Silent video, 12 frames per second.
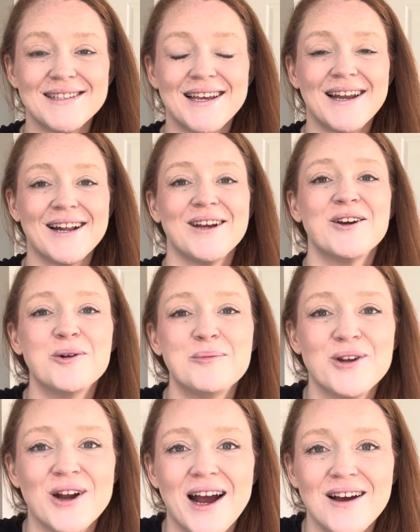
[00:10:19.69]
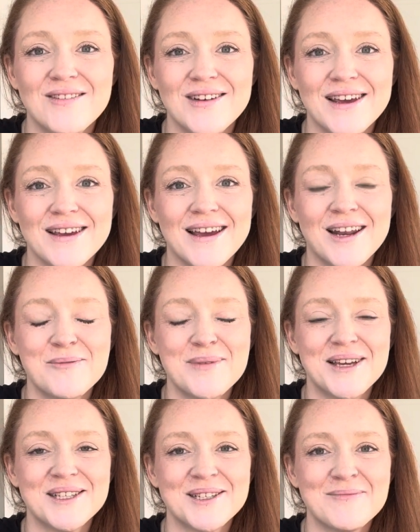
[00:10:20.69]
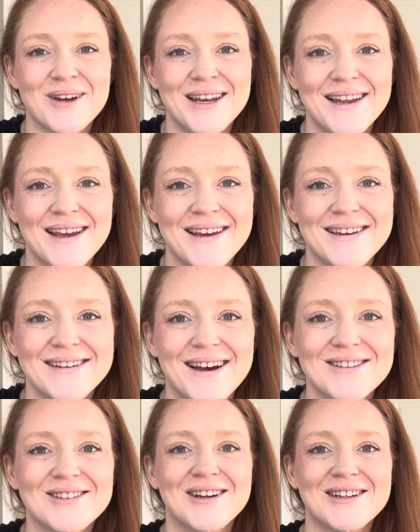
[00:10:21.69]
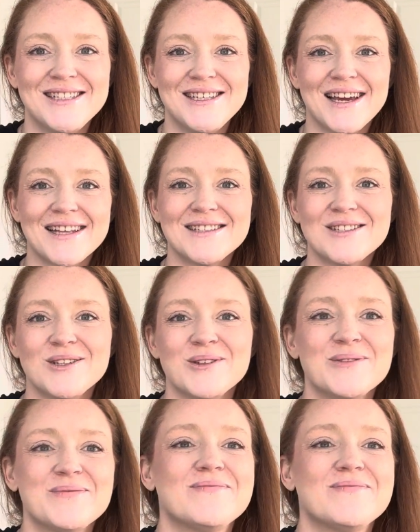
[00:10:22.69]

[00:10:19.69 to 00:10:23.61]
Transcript: and I hope you're having an amazing Monday. I'll talk to you again soon.